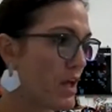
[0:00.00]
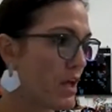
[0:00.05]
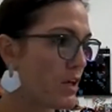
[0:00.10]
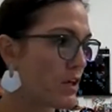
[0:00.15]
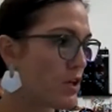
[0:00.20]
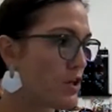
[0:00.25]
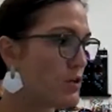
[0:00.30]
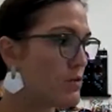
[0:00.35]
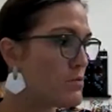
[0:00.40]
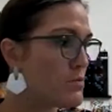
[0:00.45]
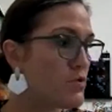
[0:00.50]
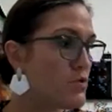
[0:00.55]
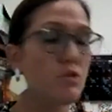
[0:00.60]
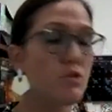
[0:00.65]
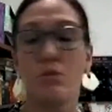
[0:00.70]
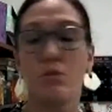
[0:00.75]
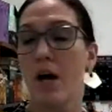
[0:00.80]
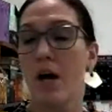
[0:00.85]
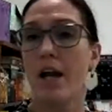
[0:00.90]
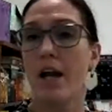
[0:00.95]
You
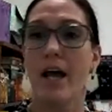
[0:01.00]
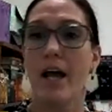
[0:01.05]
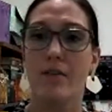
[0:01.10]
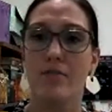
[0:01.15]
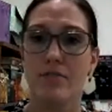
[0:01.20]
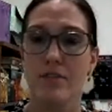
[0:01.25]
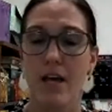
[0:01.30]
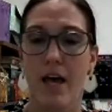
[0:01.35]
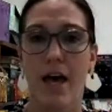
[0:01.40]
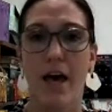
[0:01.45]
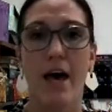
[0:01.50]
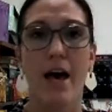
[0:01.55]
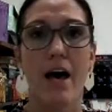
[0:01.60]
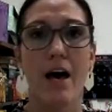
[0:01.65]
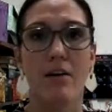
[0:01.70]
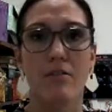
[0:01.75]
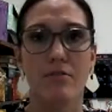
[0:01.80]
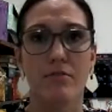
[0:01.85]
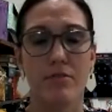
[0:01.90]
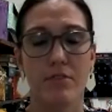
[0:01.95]
do not have to
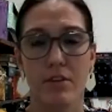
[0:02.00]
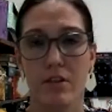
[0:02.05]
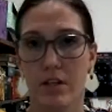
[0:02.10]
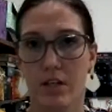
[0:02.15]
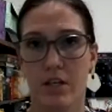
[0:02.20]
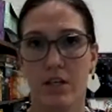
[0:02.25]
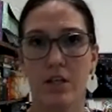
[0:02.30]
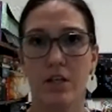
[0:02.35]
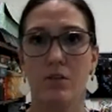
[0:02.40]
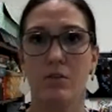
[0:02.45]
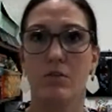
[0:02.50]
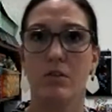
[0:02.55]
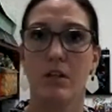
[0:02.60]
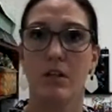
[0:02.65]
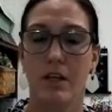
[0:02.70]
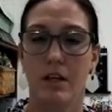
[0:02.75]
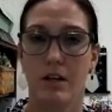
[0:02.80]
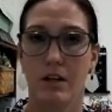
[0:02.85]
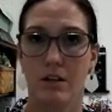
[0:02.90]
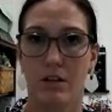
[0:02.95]
have the cute
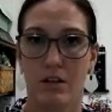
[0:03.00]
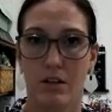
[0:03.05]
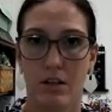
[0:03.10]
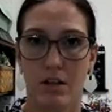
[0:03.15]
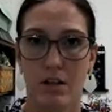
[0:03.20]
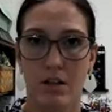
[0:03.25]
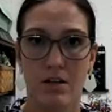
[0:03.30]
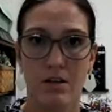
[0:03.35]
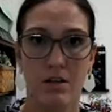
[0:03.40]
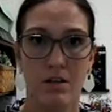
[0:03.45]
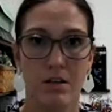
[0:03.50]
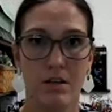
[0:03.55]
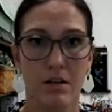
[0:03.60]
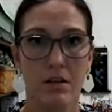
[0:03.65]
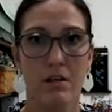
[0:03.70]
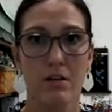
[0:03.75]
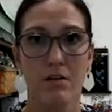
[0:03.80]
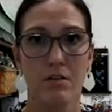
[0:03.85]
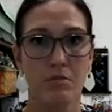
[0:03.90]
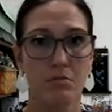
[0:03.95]
little
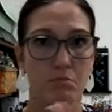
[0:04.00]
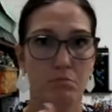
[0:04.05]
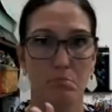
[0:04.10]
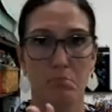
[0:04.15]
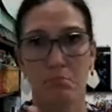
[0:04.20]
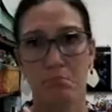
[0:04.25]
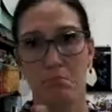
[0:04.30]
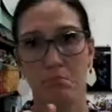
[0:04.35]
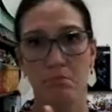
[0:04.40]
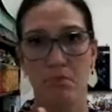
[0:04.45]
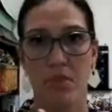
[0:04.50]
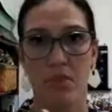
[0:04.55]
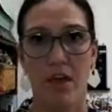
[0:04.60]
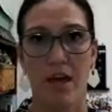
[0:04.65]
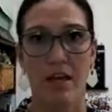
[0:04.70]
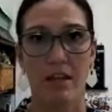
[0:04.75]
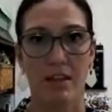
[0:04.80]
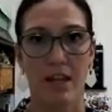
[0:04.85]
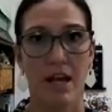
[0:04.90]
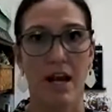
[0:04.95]

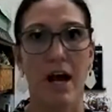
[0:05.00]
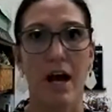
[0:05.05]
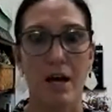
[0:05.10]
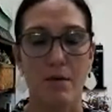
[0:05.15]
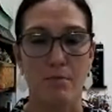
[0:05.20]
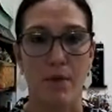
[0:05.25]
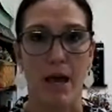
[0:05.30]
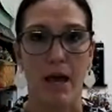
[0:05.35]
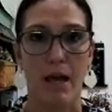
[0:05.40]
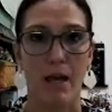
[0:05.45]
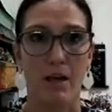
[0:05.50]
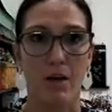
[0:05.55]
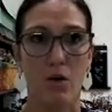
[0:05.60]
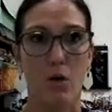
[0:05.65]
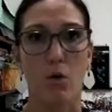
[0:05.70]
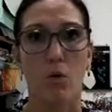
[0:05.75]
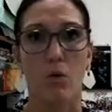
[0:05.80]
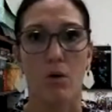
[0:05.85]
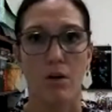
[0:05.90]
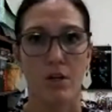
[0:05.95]
thing that I make
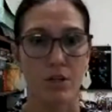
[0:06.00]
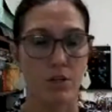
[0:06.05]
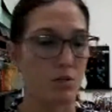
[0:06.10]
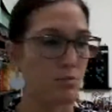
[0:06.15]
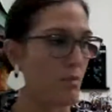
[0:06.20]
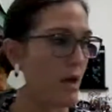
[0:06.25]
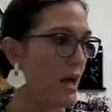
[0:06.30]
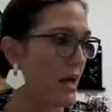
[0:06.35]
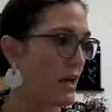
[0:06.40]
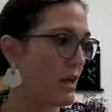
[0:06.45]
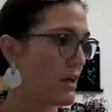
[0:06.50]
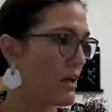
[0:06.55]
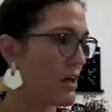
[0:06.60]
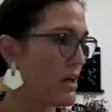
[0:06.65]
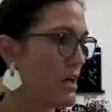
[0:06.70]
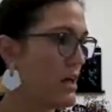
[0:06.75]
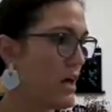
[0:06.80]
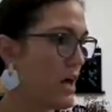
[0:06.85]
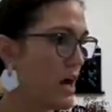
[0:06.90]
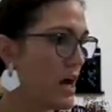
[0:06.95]
or you make.
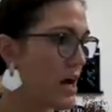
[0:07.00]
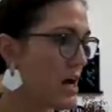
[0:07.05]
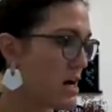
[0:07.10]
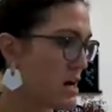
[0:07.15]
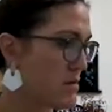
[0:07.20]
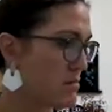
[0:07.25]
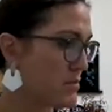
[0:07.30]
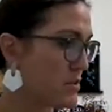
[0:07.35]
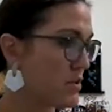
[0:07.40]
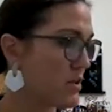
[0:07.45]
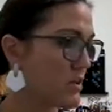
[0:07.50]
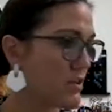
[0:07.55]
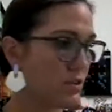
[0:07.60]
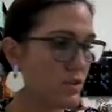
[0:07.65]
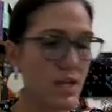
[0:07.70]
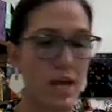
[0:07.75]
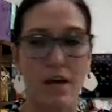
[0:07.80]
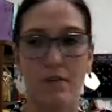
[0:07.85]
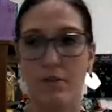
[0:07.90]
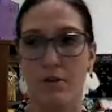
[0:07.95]
You can just
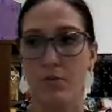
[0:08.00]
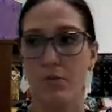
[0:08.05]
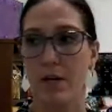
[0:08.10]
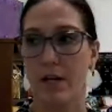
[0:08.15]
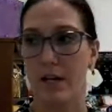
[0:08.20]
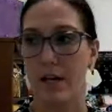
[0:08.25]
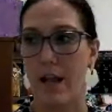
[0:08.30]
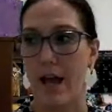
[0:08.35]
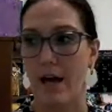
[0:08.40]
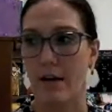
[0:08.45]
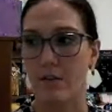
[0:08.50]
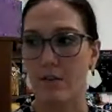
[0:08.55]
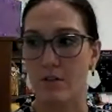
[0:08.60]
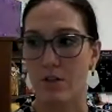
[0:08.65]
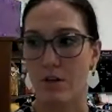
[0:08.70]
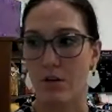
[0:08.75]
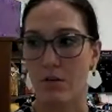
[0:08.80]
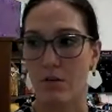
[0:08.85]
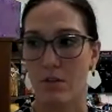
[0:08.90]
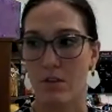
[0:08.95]
have it written out.
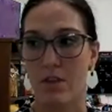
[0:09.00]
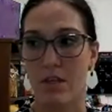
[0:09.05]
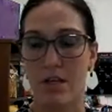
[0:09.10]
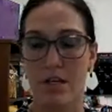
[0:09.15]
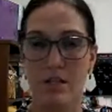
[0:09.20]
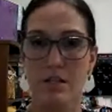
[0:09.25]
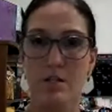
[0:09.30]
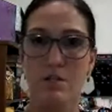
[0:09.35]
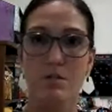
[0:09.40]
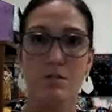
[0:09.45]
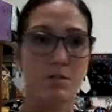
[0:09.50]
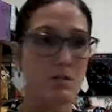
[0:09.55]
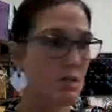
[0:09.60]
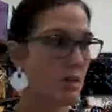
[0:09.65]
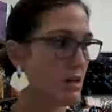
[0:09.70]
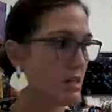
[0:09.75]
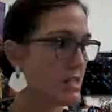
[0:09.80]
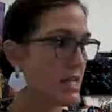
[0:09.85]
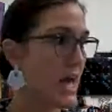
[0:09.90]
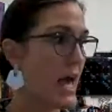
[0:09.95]
So this
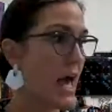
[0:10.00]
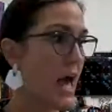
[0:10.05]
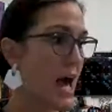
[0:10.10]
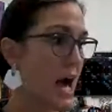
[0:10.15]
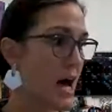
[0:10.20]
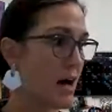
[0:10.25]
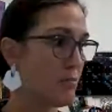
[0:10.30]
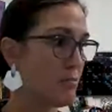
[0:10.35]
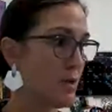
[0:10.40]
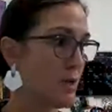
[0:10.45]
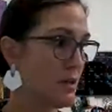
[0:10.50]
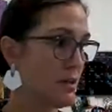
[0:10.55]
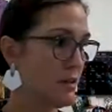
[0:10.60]
tab